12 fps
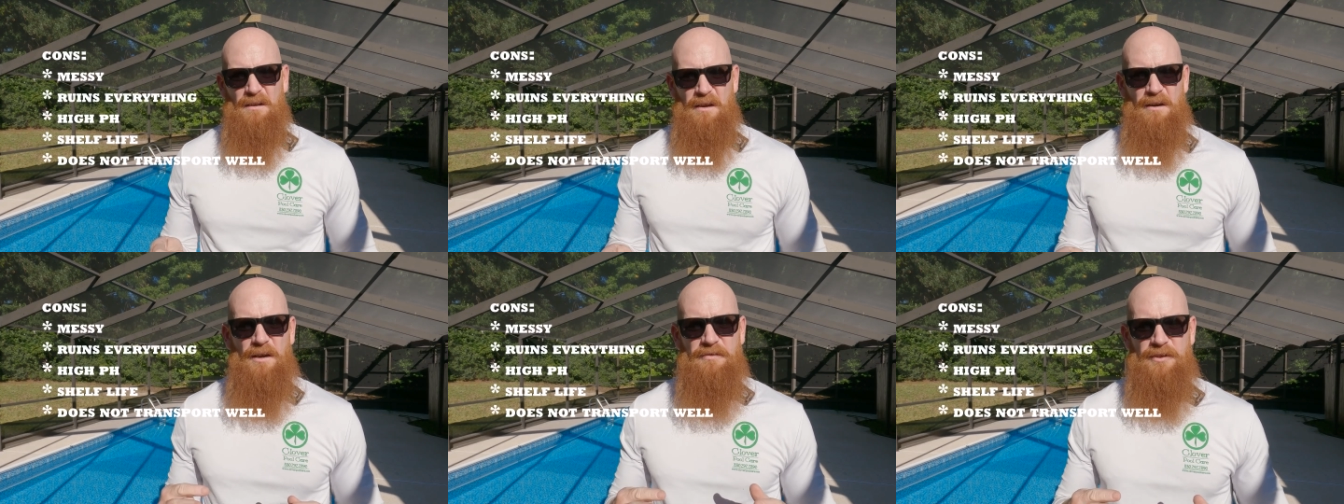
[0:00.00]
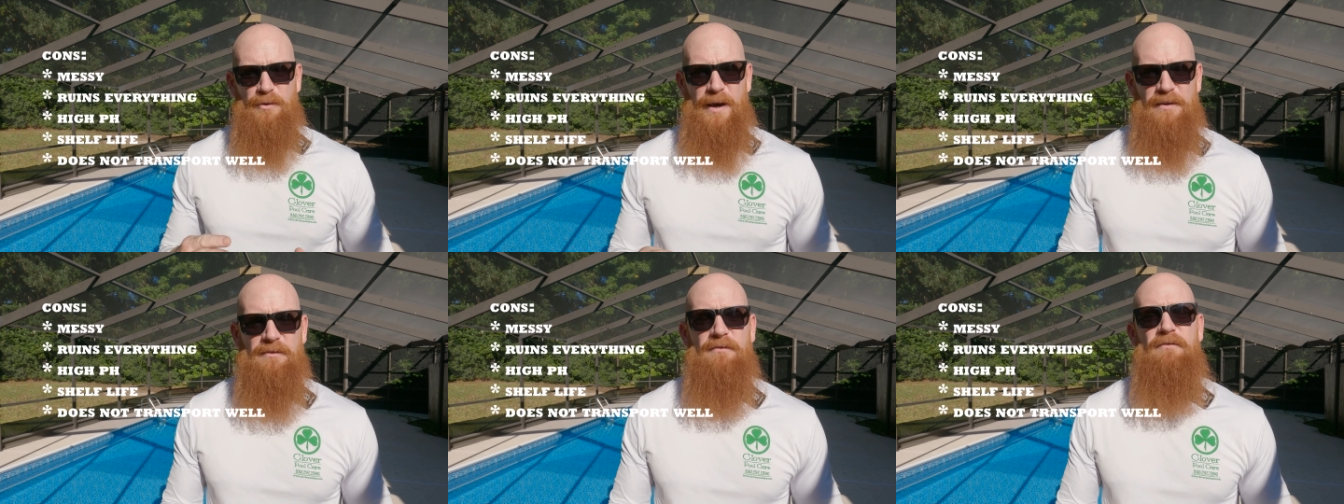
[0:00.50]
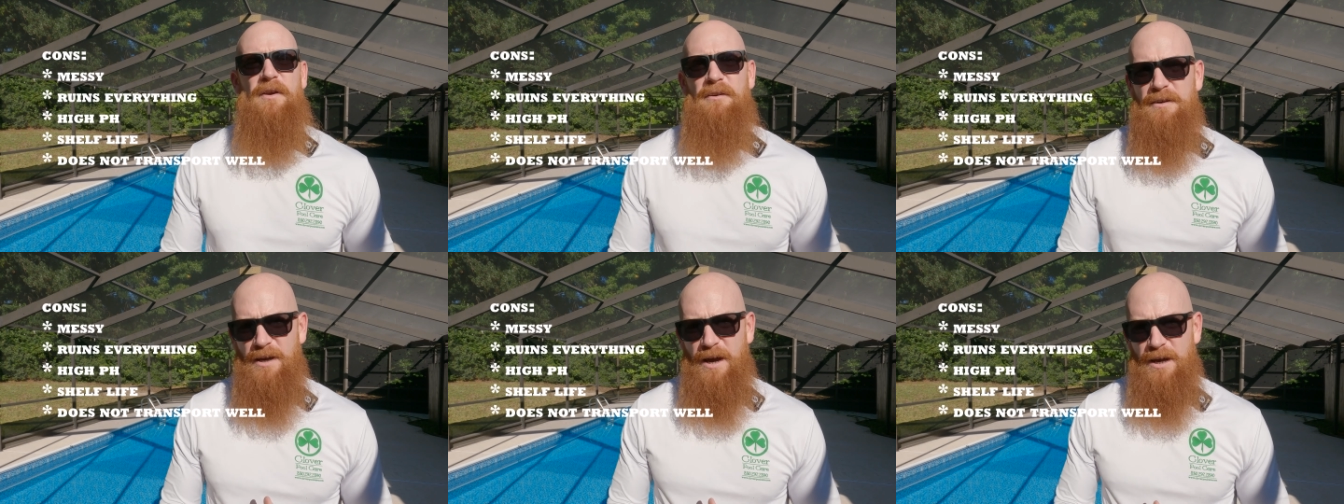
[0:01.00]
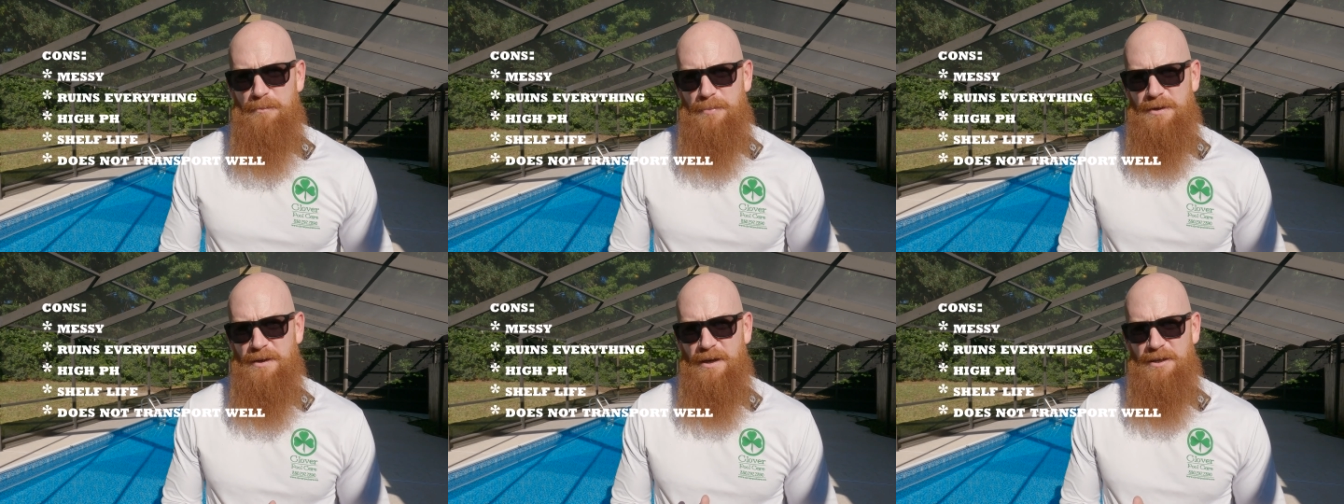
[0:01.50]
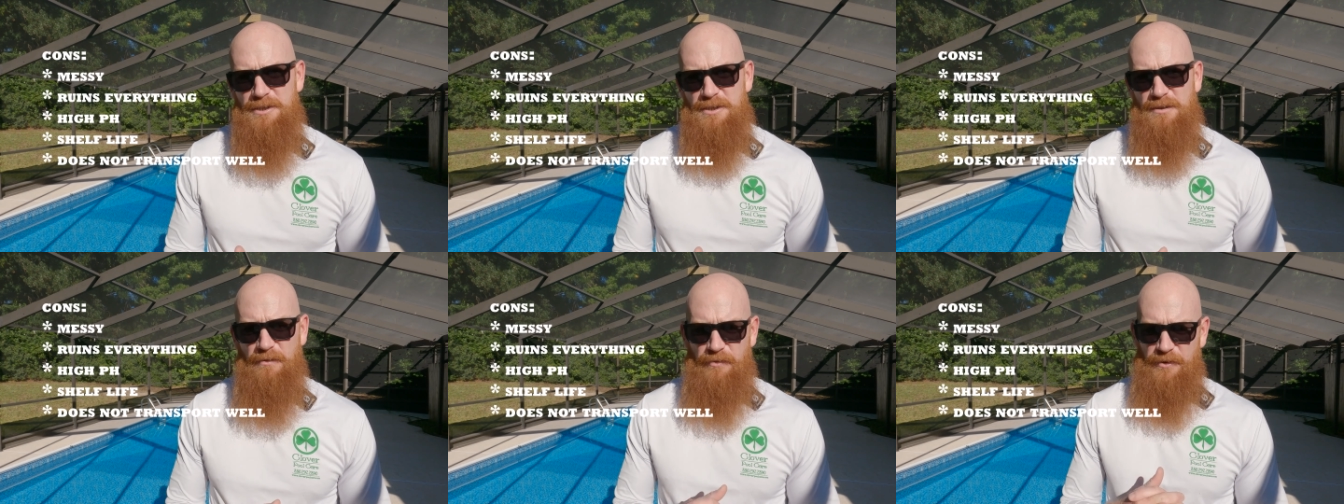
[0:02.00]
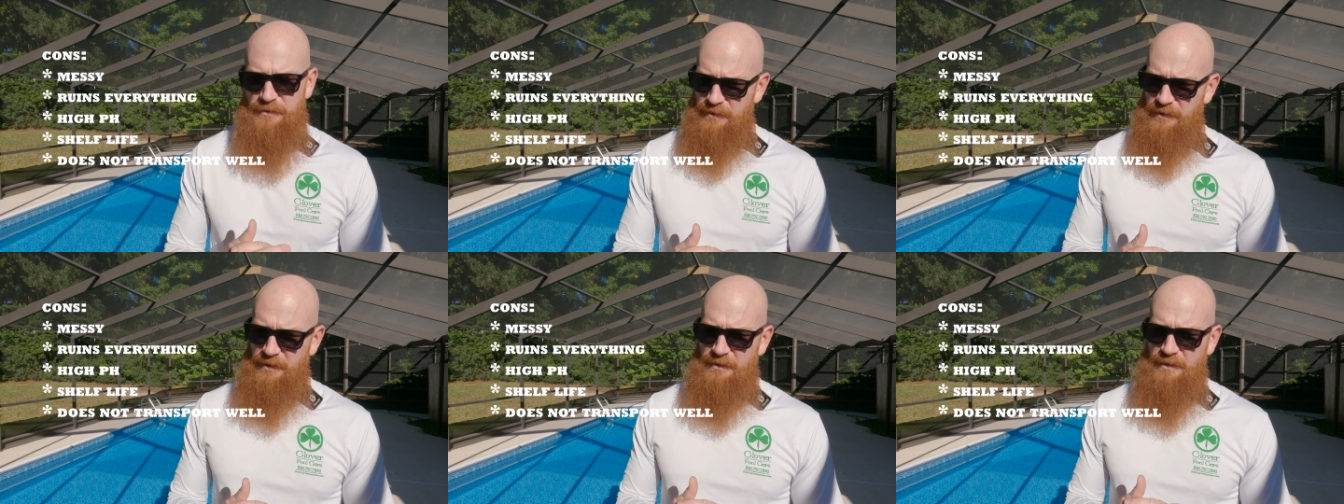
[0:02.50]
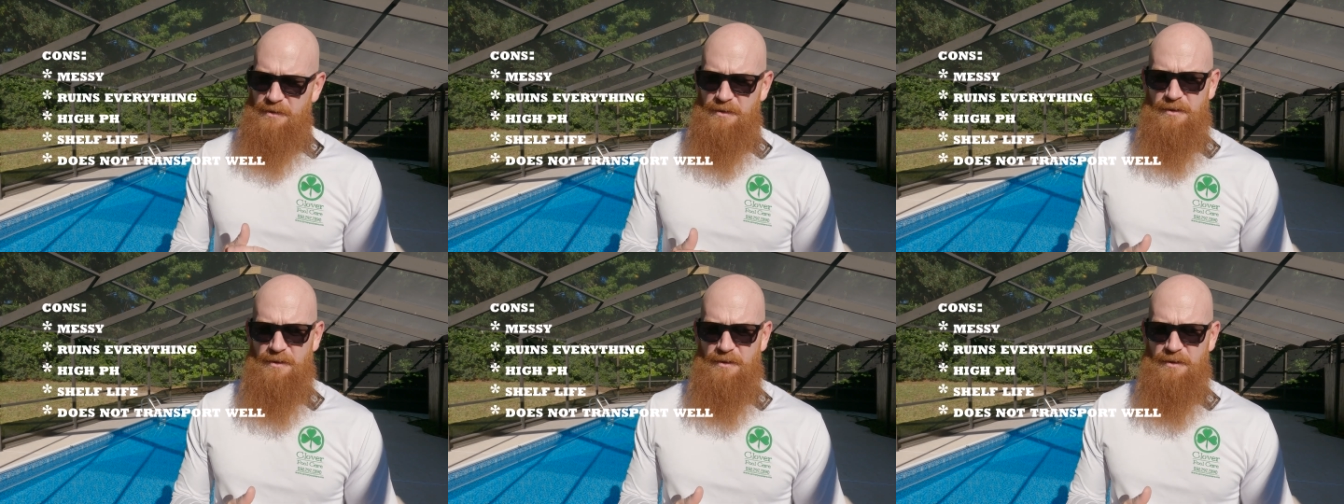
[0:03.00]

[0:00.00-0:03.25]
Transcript: It also has a very high pH of 13.